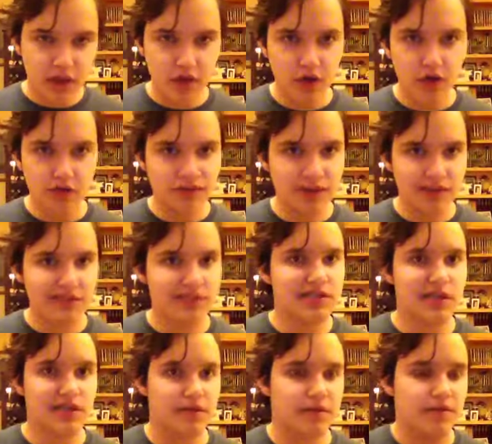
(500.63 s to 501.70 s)
No offense to
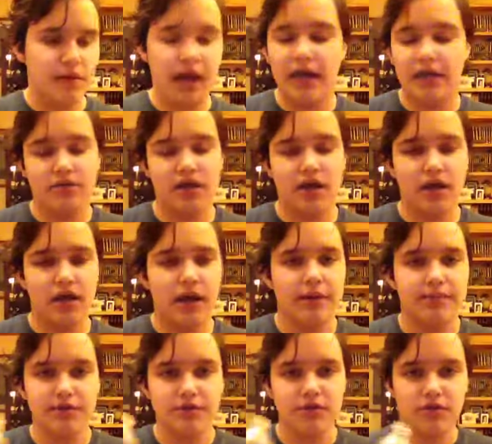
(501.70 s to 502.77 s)
Stanley. At, uh,
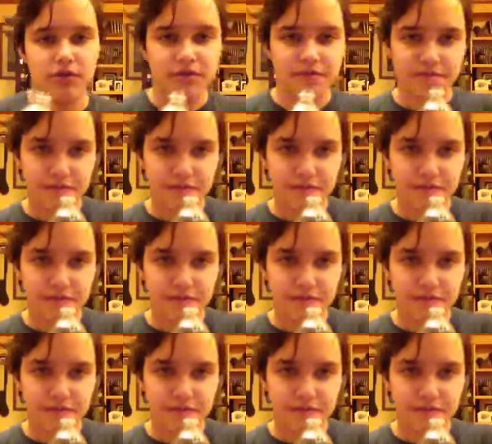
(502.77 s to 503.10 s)
absolutely.